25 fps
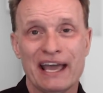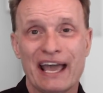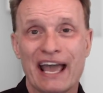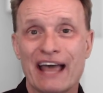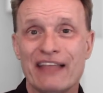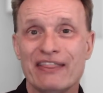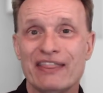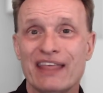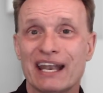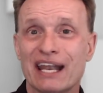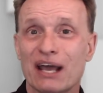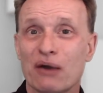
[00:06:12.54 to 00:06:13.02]

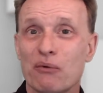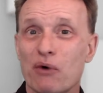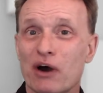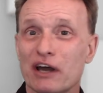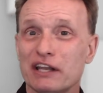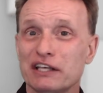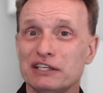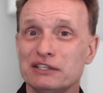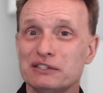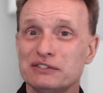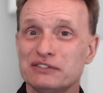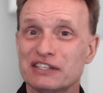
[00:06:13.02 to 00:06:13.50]
and then I
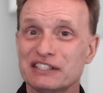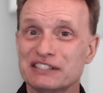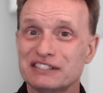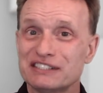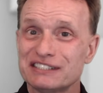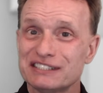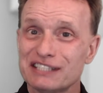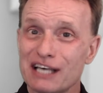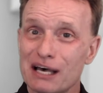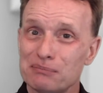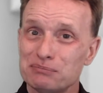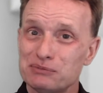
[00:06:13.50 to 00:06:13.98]
want to use a
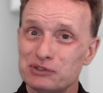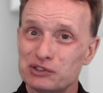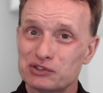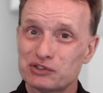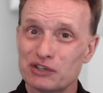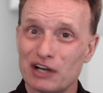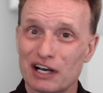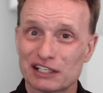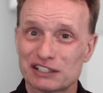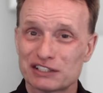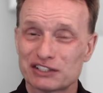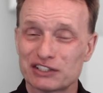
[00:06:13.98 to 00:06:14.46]

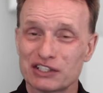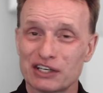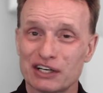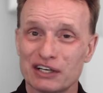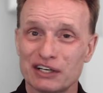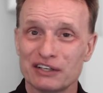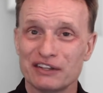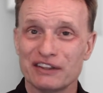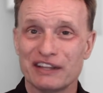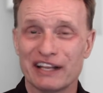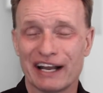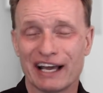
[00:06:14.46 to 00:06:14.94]

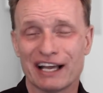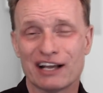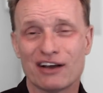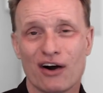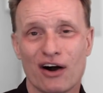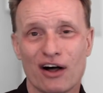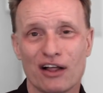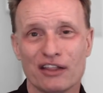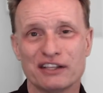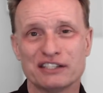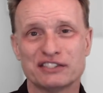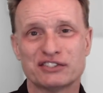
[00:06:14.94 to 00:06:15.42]
substructure that I
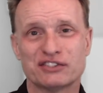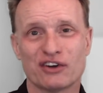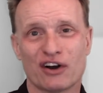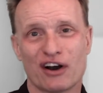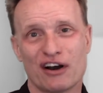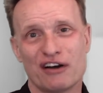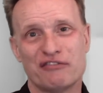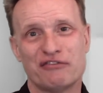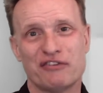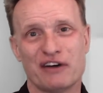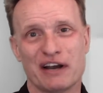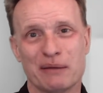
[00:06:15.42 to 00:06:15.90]
call the
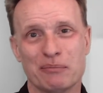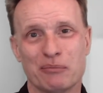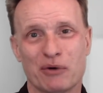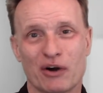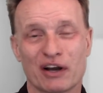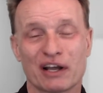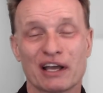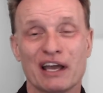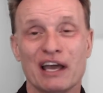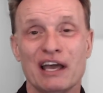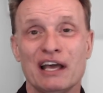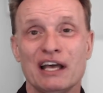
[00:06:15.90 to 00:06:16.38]
STAR
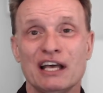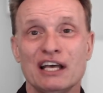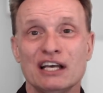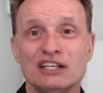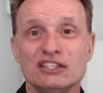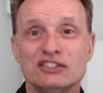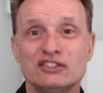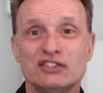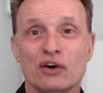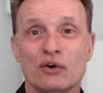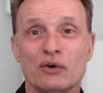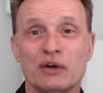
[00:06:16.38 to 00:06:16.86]
framework.
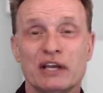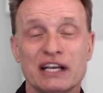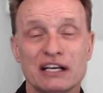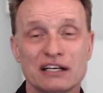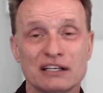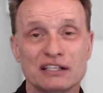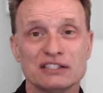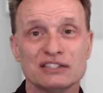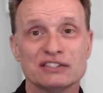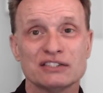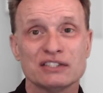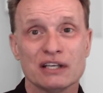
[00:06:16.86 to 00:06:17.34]
So
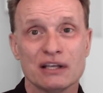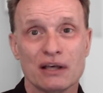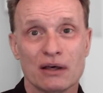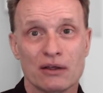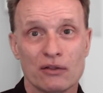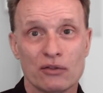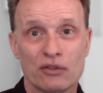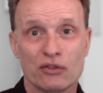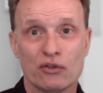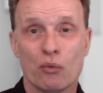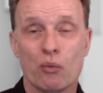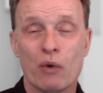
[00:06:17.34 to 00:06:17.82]
here's
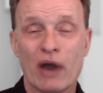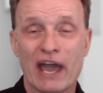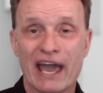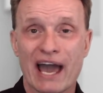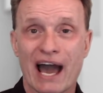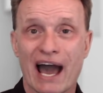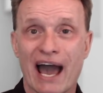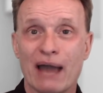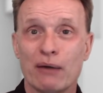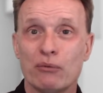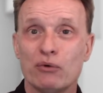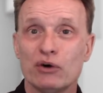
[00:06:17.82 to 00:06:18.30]
the way
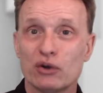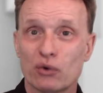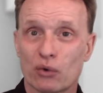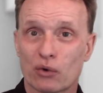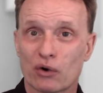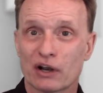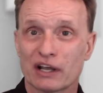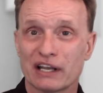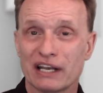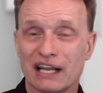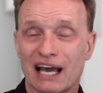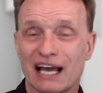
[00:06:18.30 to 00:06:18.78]
I would
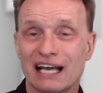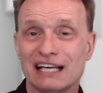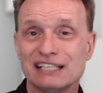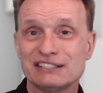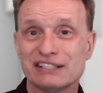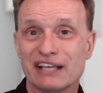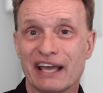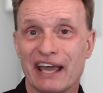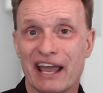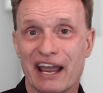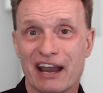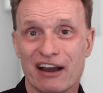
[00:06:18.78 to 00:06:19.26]

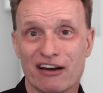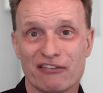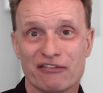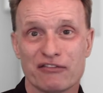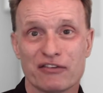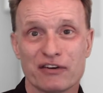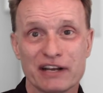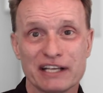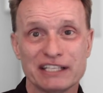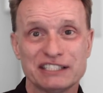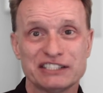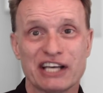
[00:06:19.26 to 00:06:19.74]
organize
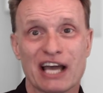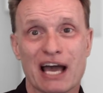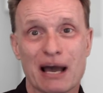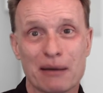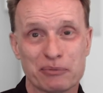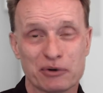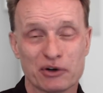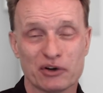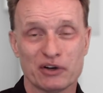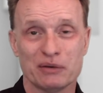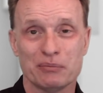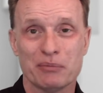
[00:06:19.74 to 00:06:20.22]
every
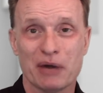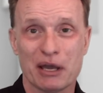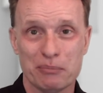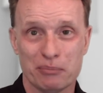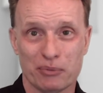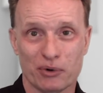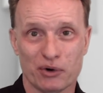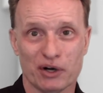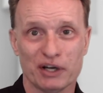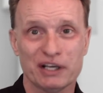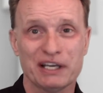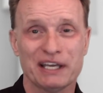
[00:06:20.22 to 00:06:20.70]
chapter in my
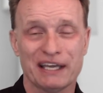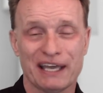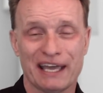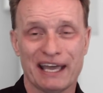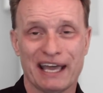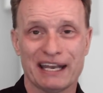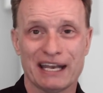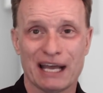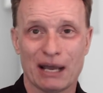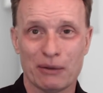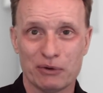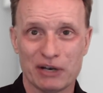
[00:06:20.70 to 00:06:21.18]
book,
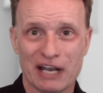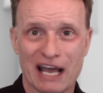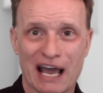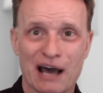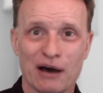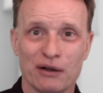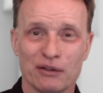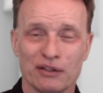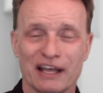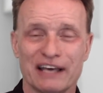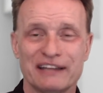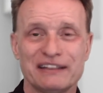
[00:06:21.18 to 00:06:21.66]
and I would
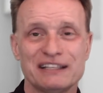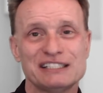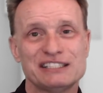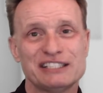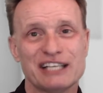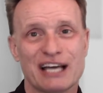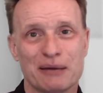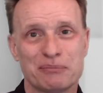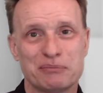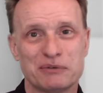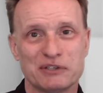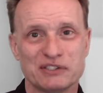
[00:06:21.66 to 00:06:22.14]
outline the
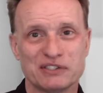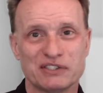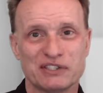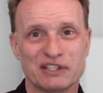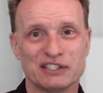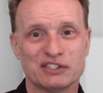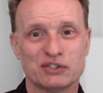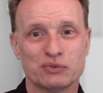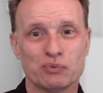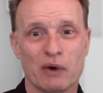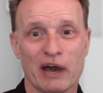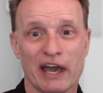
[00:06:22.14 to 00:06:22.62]
chapters
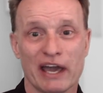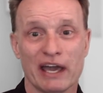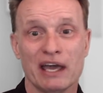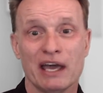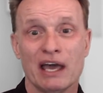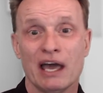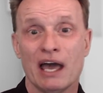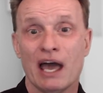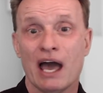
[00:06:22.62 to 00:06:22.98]
this way.